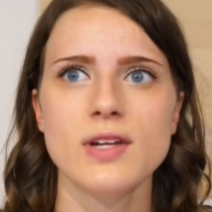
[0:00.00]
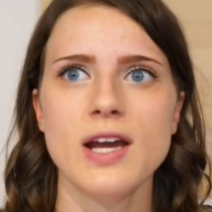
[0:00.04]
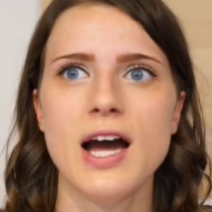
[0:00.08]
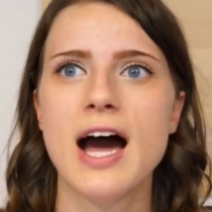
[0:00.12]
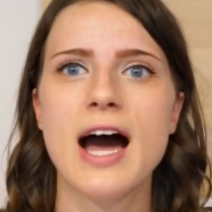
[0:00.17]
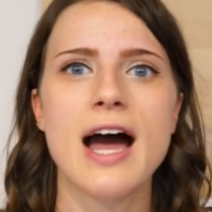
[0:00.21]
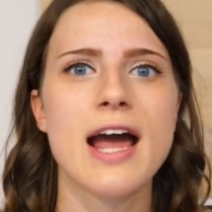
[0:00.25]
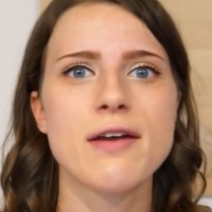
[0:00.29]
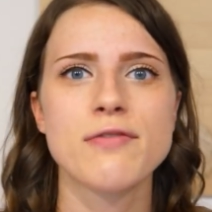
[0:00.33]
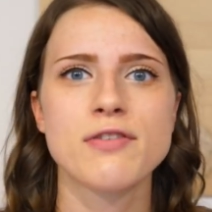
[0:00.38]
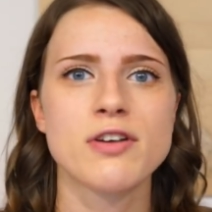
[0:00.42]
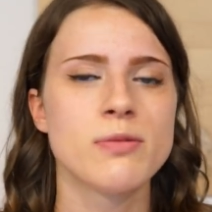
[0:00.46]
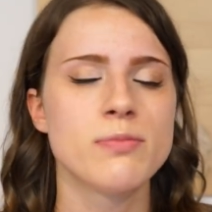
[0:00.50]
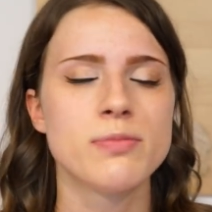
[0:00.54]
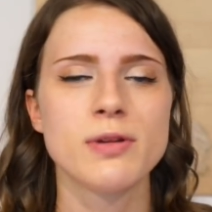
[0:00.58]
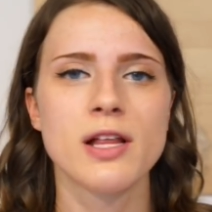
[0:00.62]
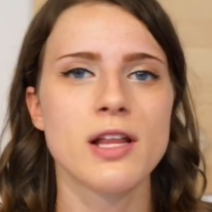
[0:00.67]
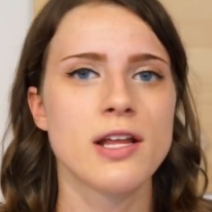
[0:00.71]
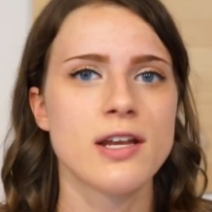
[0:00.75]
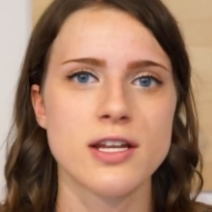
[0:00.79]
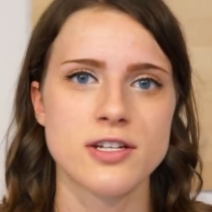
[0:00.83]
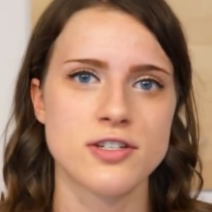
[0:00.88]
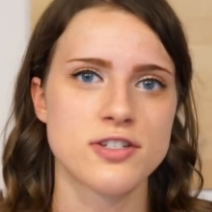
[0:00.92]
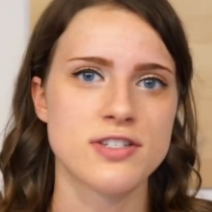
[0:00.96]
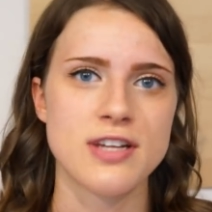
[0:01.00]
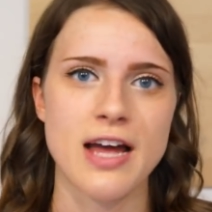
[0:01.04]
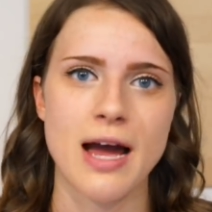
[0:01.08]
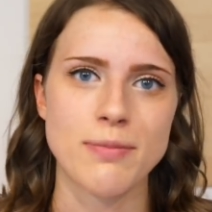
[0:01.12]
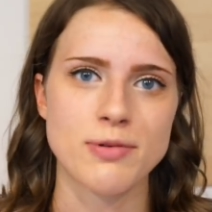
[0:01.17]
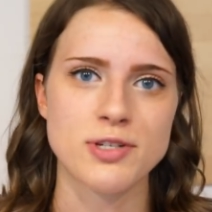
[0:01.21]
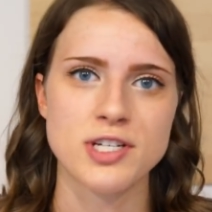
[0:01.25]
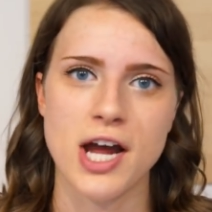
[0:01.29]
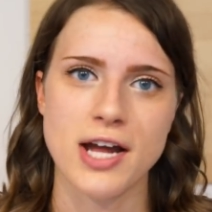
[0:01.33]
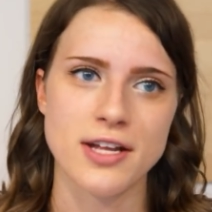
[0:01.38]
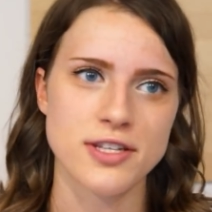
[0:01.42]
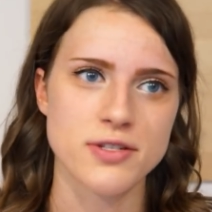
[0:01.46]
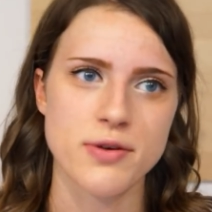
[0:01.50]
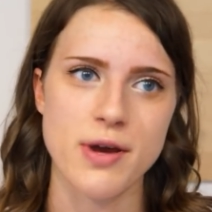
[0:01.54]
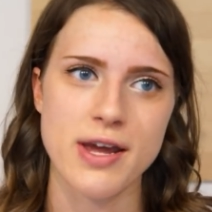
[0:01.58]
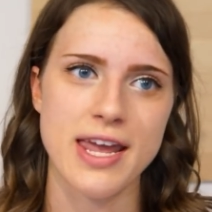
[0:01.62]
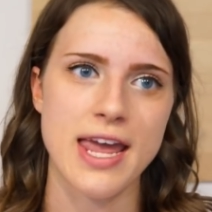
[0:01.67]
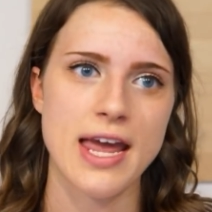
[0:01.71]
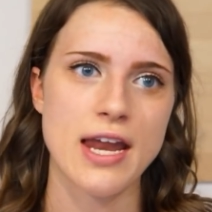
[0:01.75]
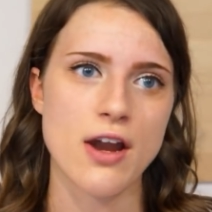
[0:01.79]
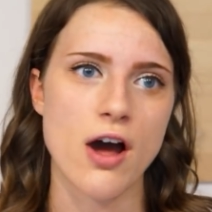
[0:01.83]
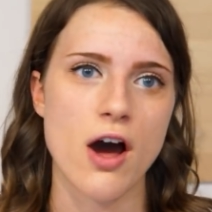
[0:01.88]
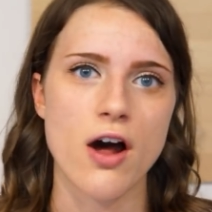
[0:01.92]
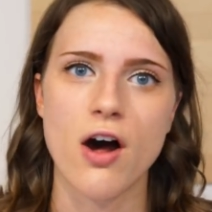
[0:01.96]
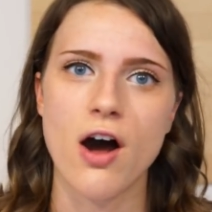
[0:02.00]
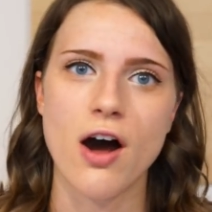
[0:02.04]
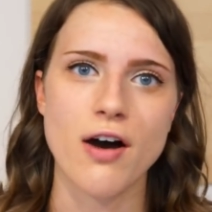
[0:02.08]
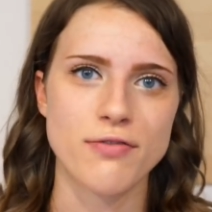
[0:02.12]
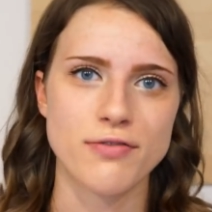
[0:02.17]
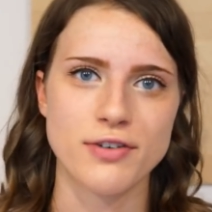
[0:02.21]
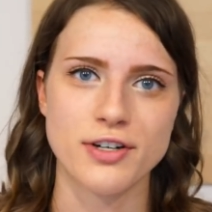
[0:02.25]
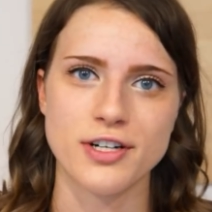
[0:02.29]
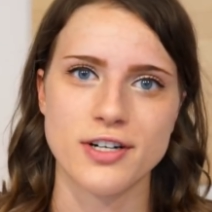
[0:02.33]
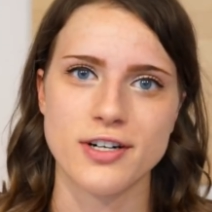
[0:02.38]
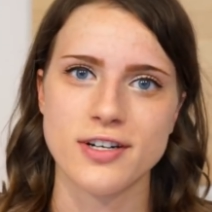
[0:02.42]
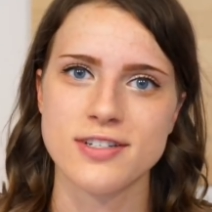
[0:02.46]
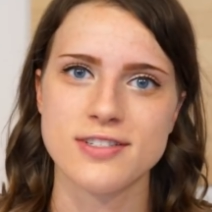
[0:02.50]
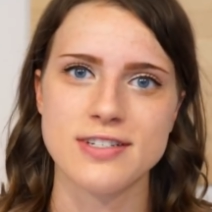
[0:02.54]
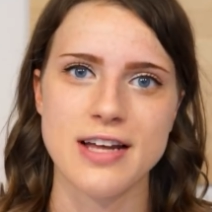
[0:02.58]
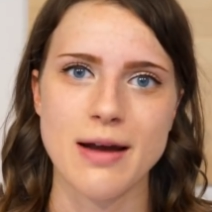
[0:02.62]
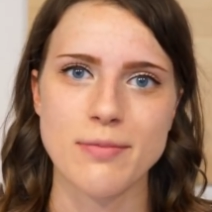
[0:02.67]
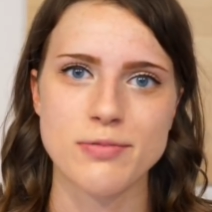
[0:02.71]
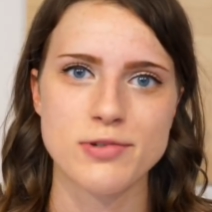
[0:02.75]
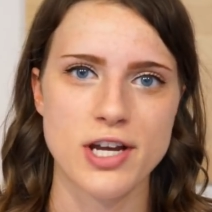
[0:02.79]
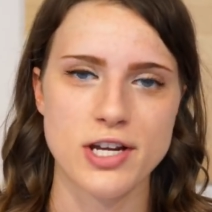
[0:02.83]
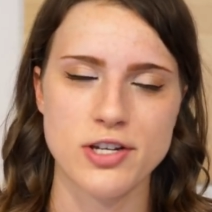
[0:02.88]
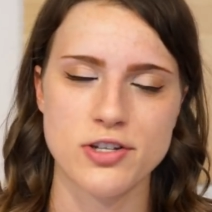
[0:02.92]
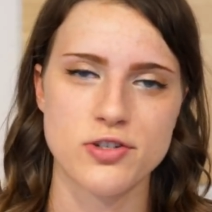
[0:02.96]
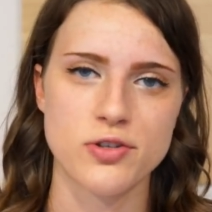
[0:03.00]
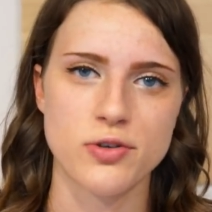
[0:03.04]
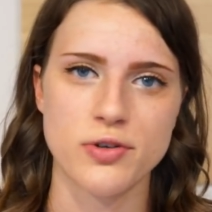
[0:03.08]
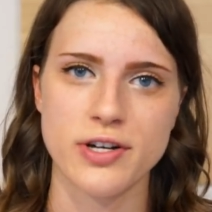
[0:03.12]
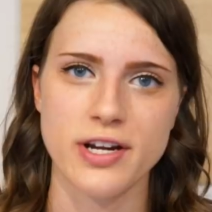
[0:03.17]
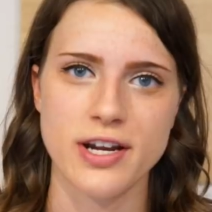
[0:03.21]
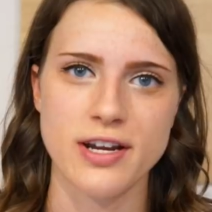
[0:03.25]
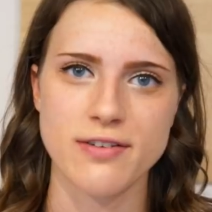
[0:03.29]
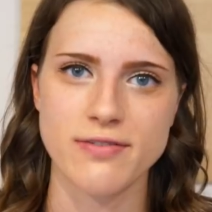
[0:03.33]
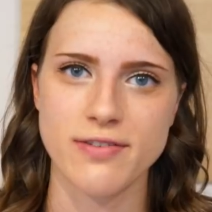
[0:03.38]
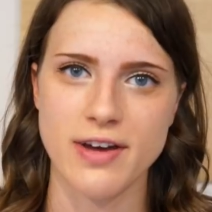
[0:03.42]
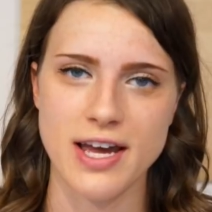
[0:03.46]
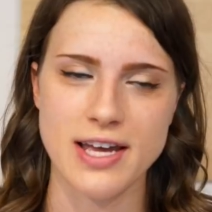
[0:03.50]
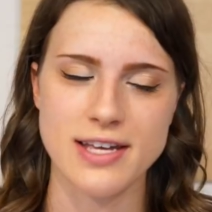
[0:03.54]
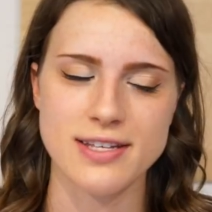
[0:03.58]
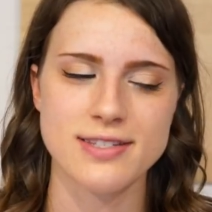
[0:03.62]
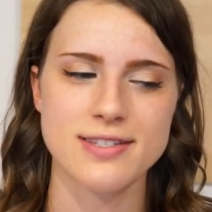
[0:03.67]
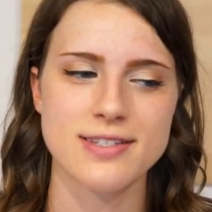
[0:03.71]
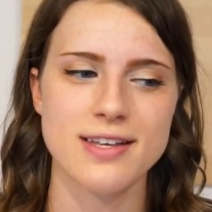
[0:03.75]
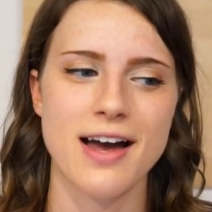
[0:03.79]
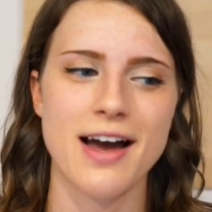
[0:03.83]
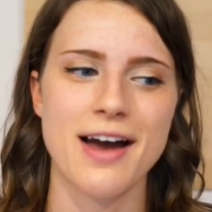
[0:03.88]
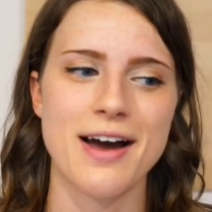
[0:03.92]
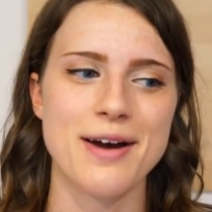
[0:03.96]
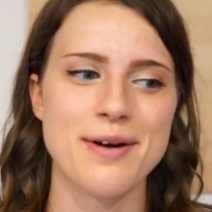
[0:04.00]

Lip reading: I've completely ditched Snapchat, so I cannot offer Snapchat story advice.